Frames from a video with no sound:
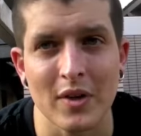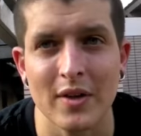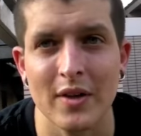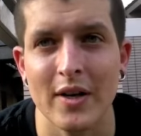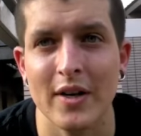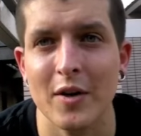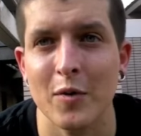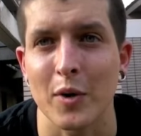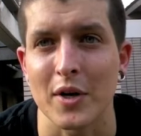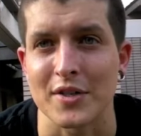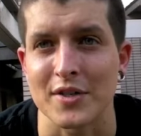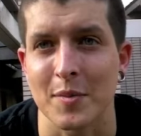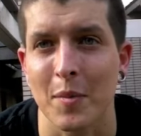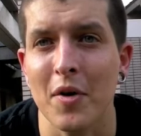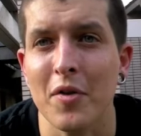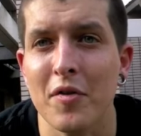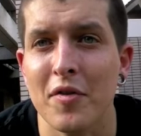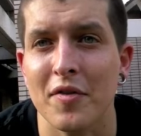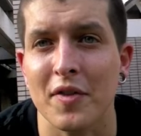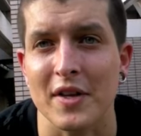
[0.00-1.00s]
Anyway, some
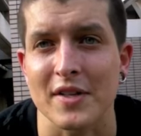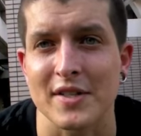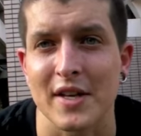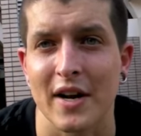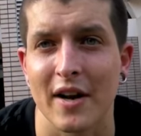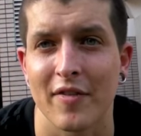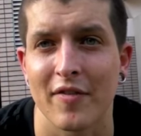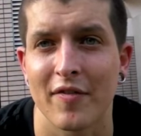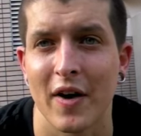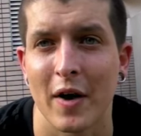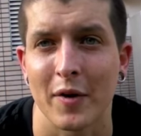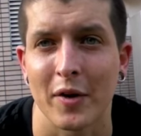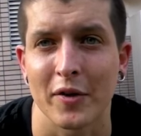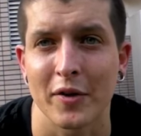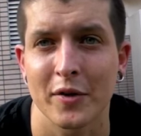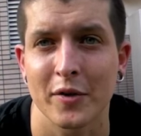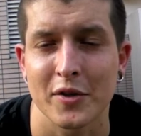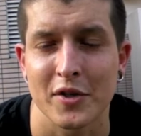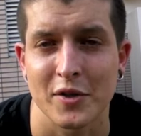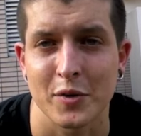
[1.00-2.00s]
other things that I found a
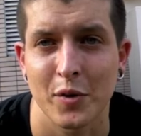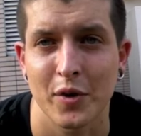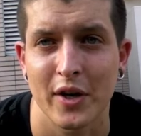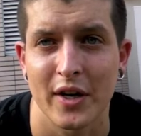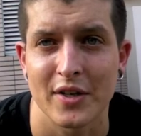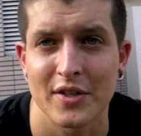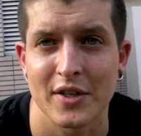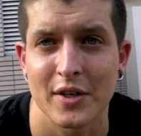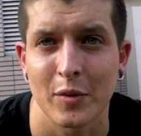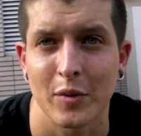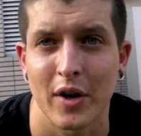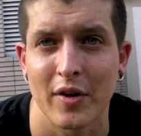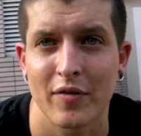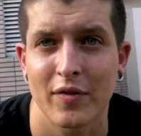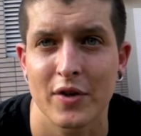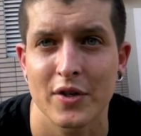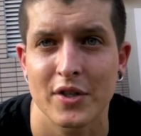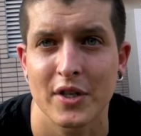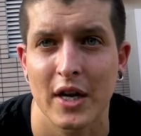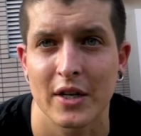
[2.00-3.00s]
little disorienting when I
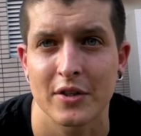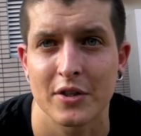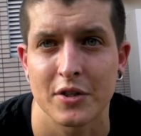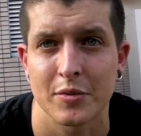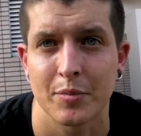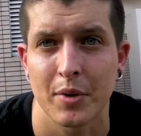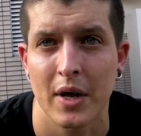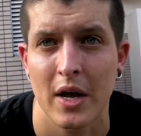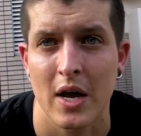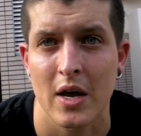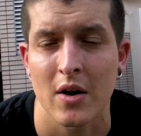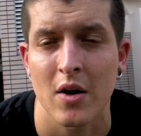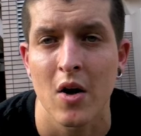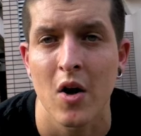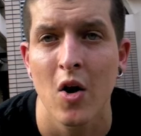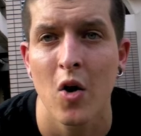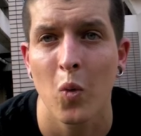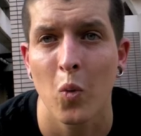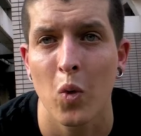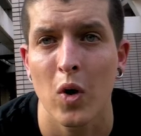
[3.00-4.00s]
first got to Japan
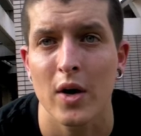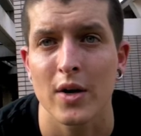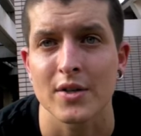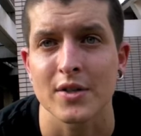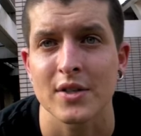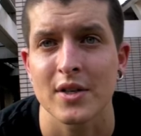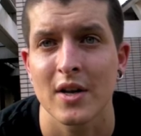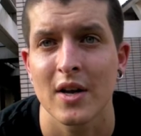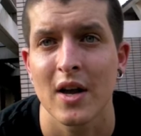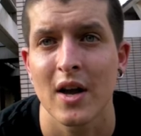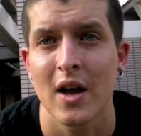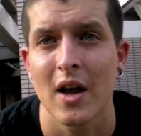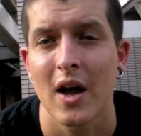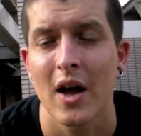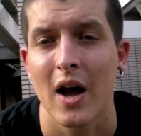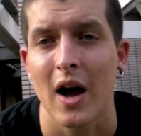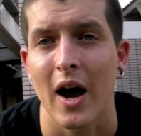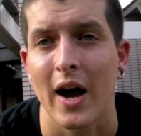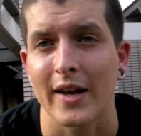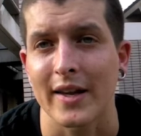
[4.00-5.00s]
was,
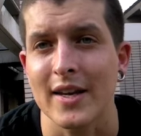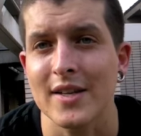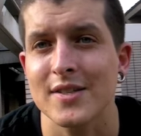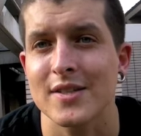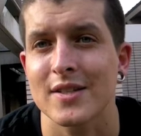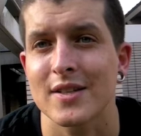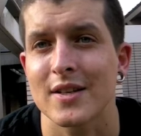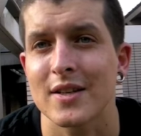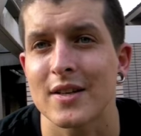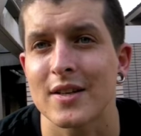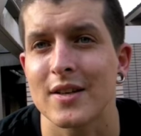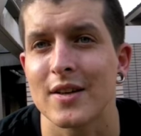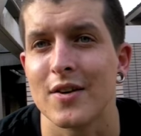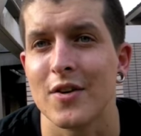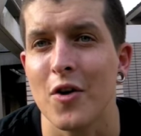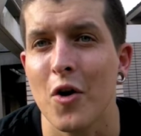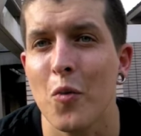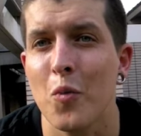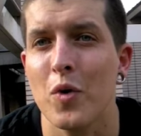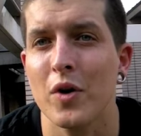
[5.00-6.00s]
I guess
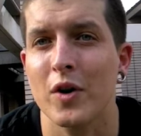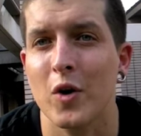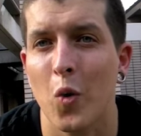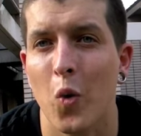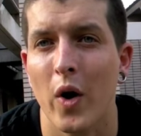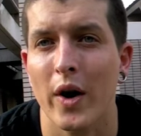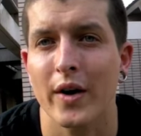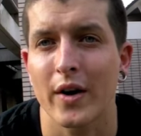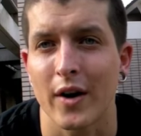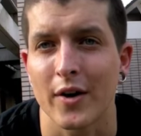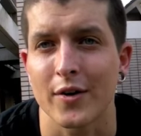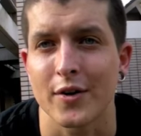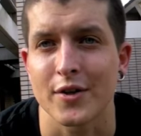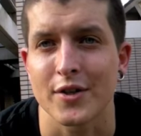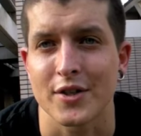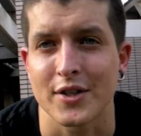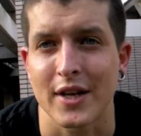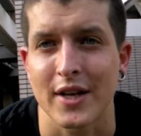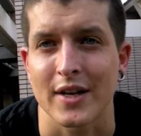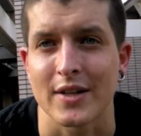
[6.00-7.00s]
no one quite
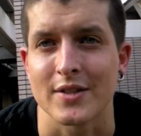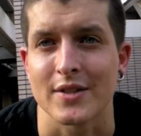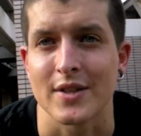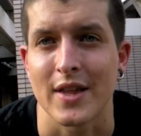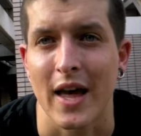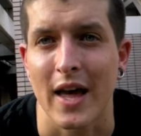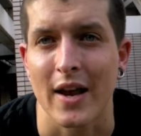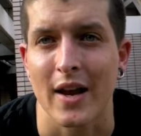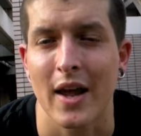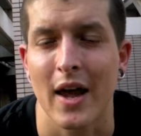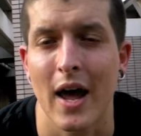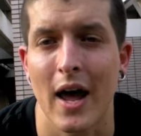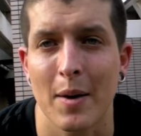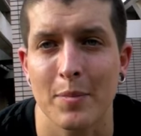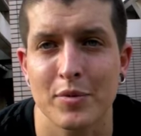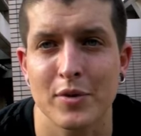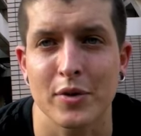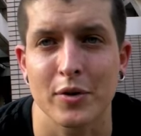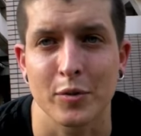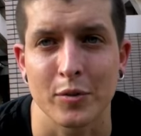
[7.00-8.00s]
understands that
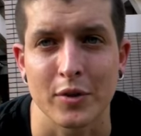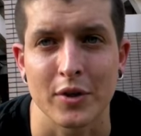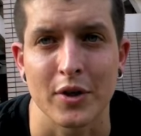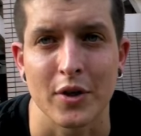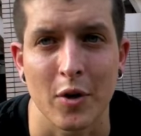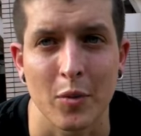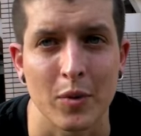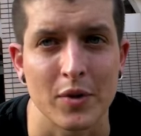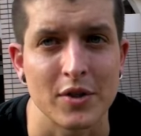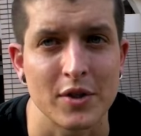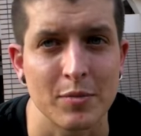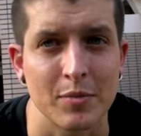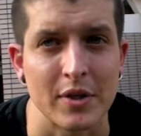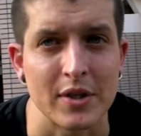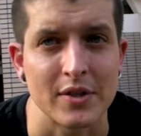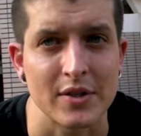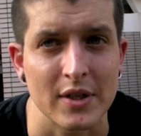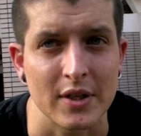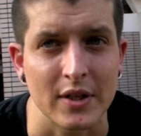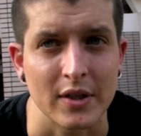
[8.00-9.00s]
absolutely no one
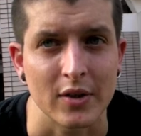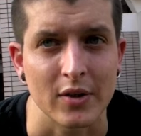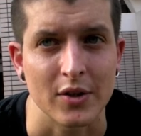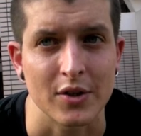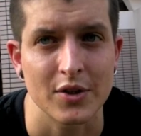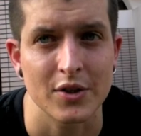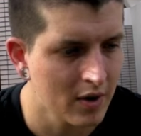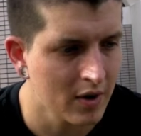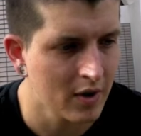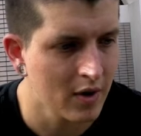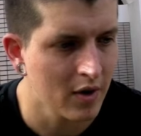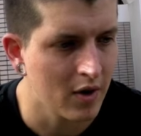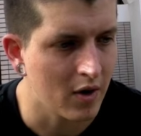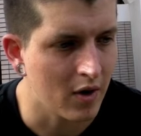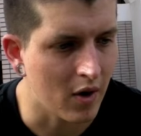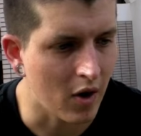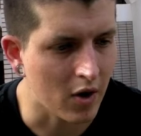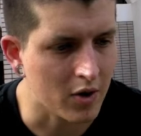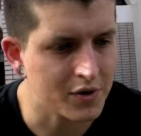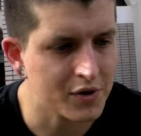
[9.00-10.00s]
speaks English.
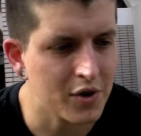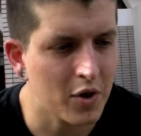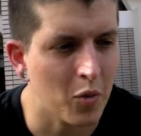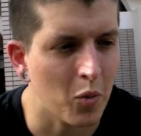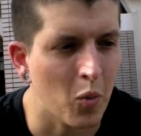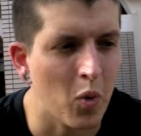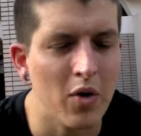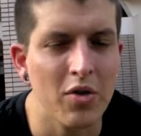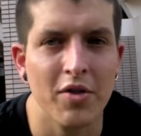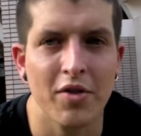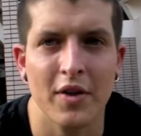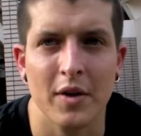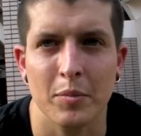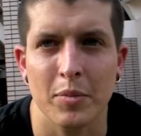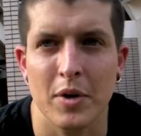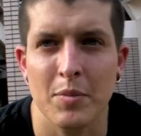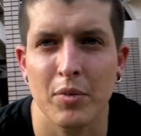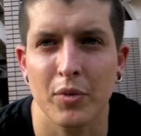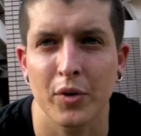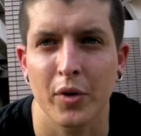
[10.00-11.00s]
Also, one thing
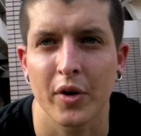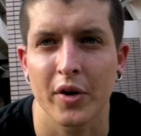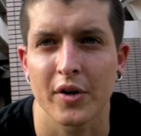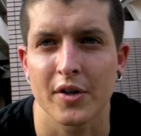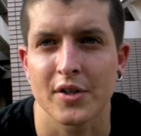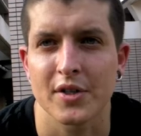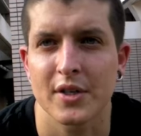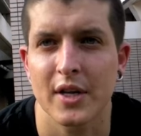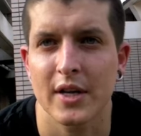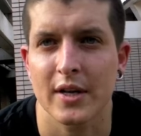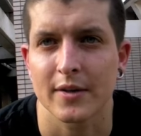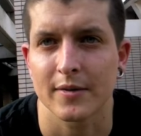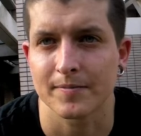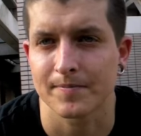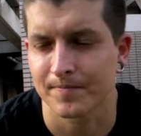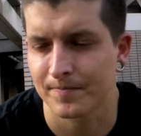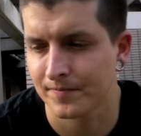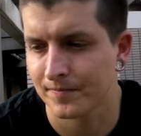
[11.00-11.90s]
people don't understand,